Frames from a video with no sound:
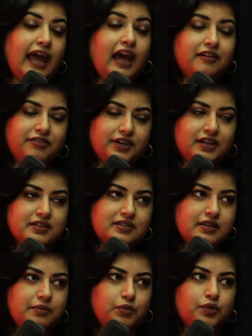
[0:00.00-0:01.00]

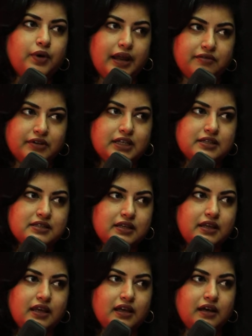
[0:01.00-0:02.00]
advocacy more advocacy
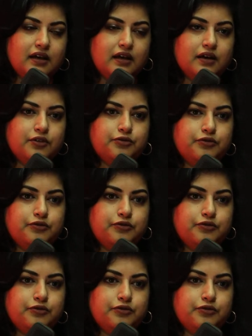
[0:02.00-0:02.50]
uh,